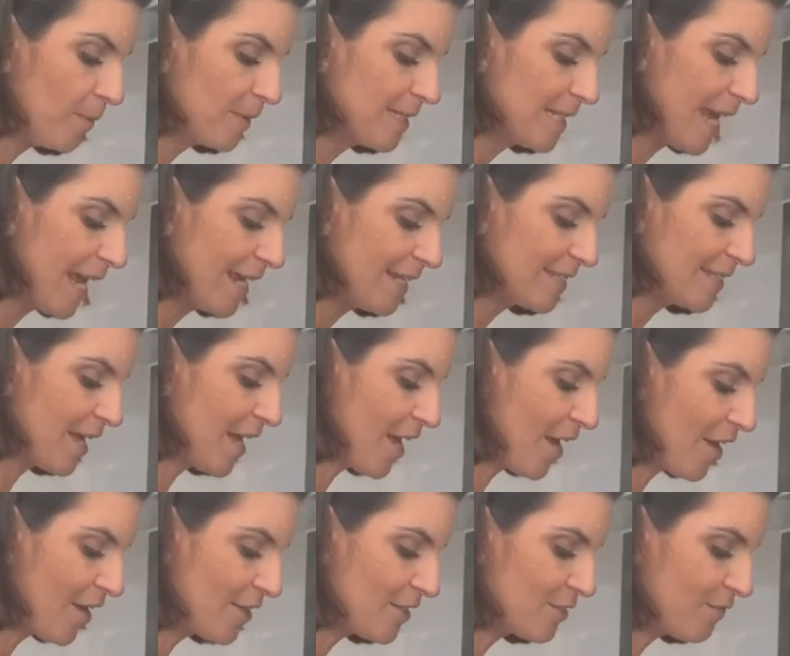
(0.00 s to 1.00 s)

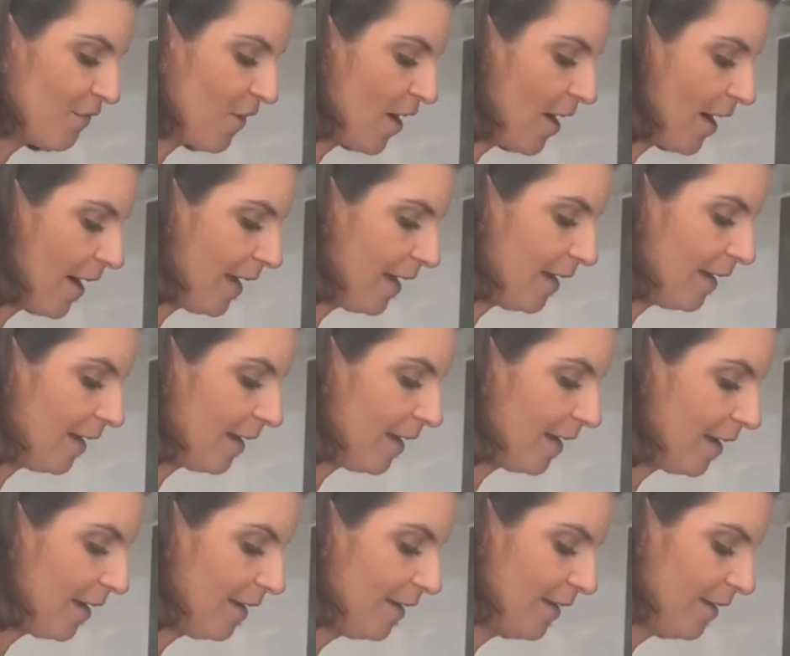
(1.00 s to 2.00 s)
potatoes,
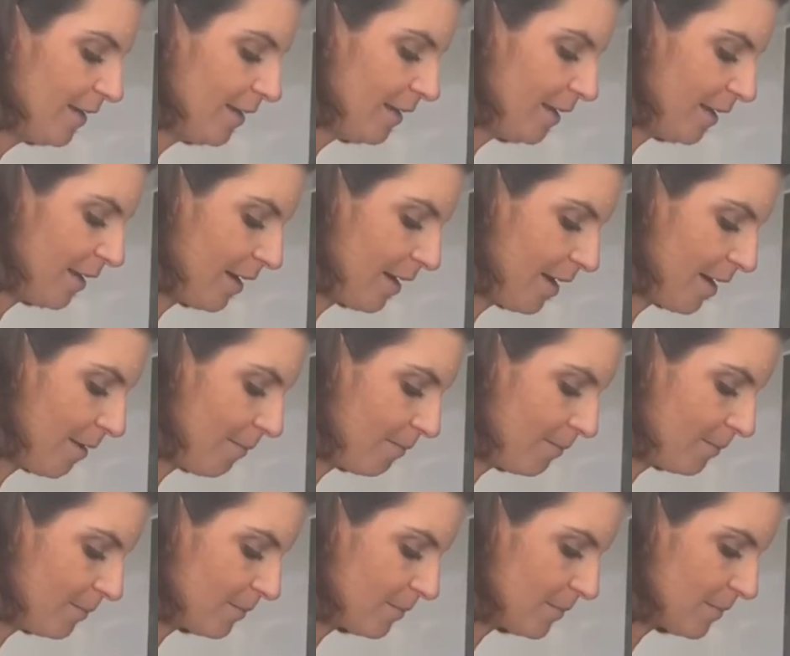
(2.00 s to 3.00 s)
violet,
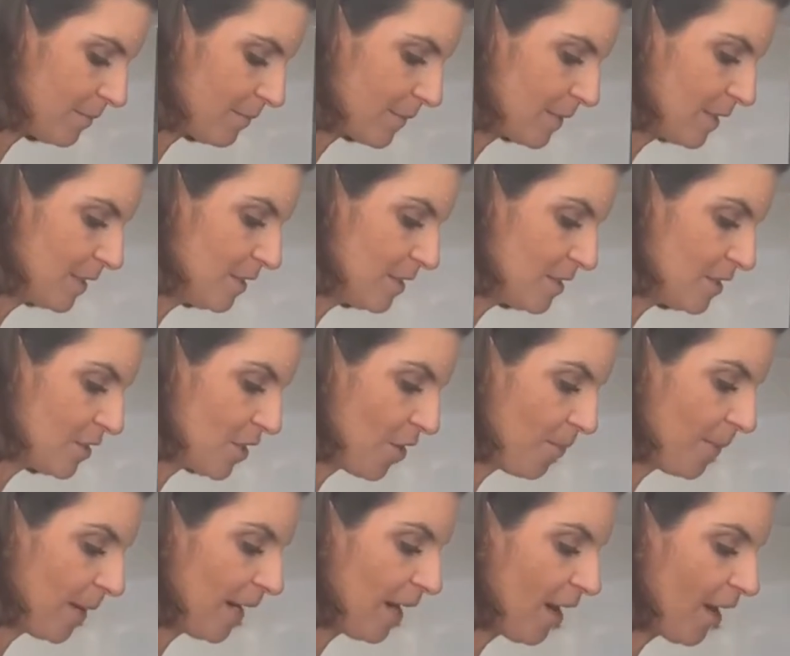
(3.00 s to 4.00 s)
um, so
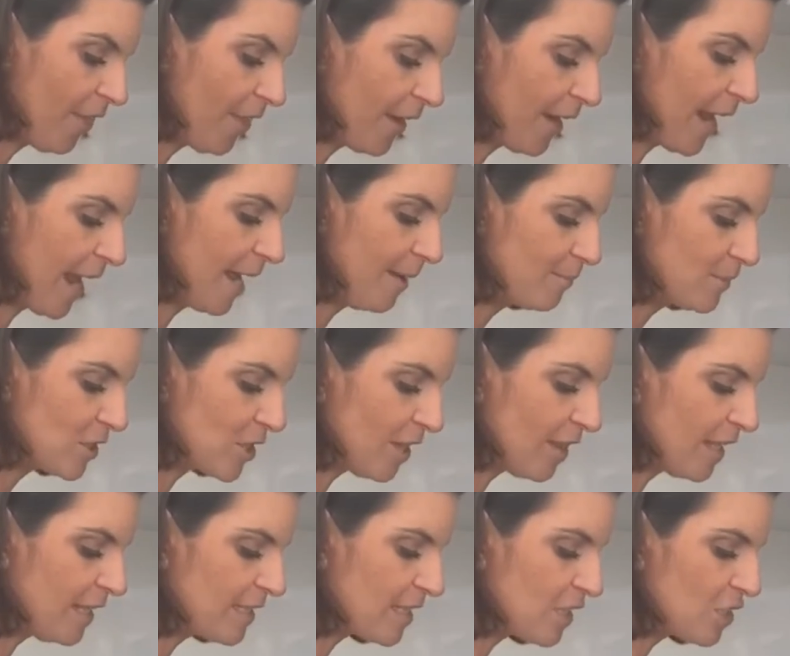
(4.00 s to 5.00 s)
many other names. So
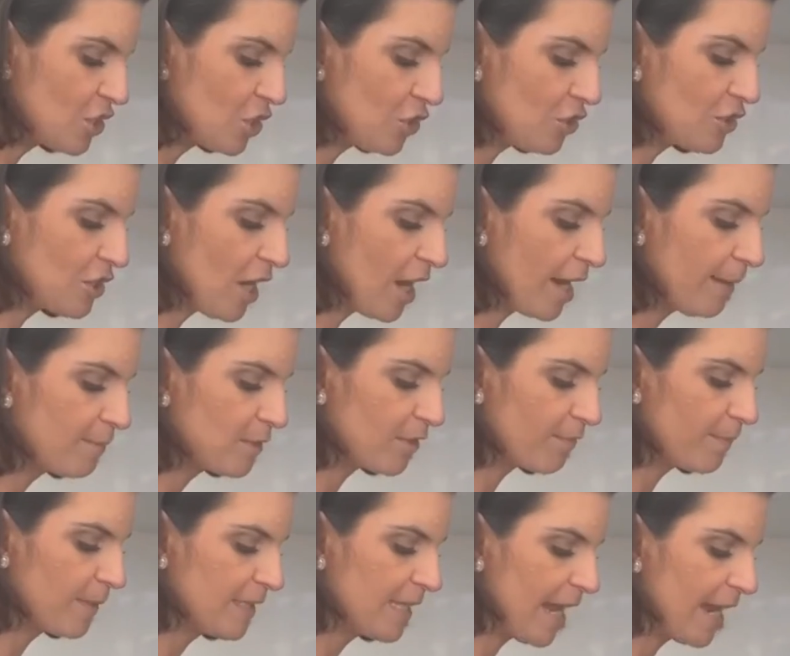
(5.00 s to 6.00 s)
these are two types
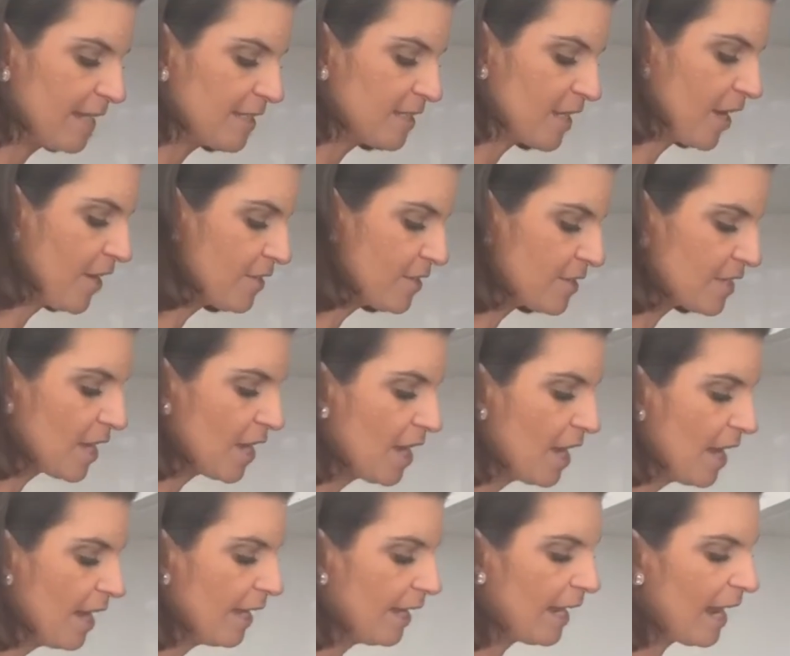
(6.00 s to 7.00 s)
of potatoes.
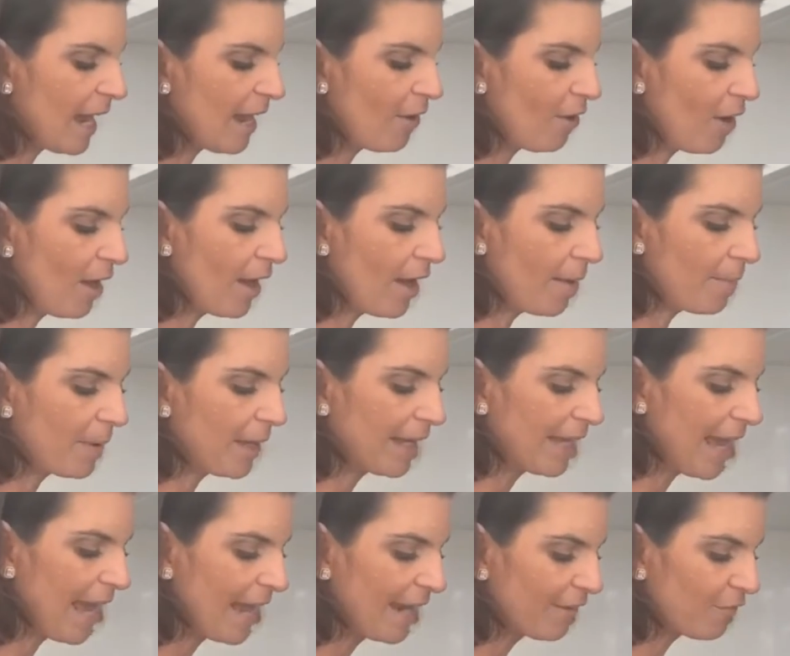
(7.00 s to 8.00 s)
Now, um,
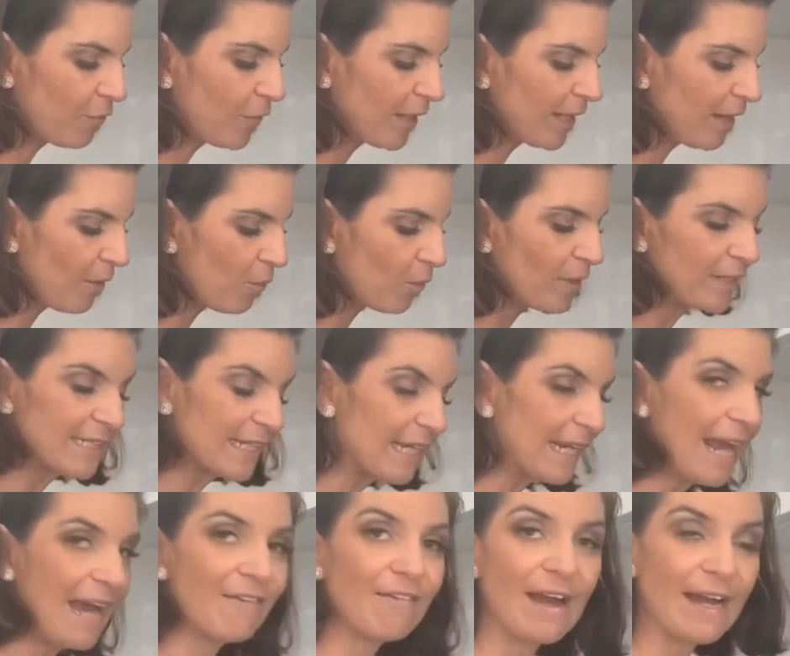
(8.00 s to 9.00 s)
again, if we did,
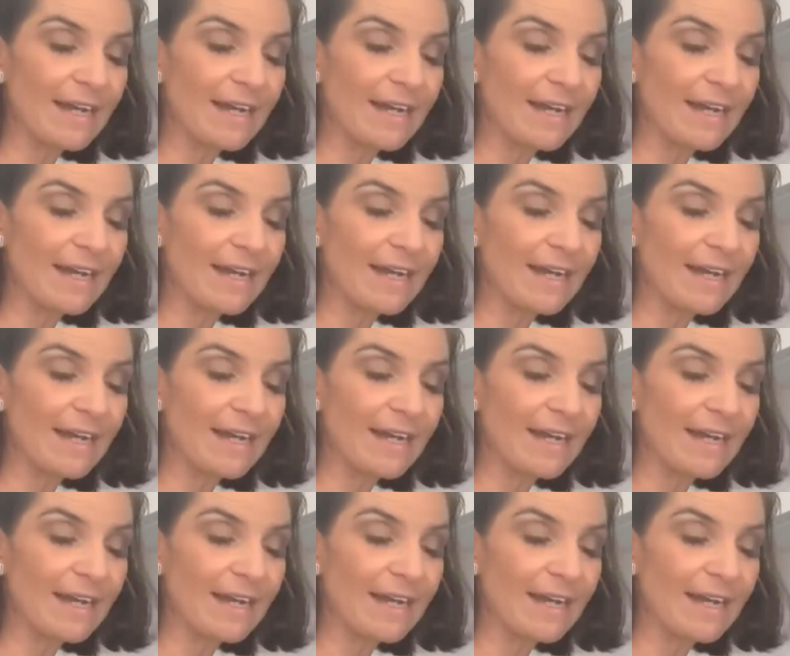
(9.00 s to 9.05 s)
not have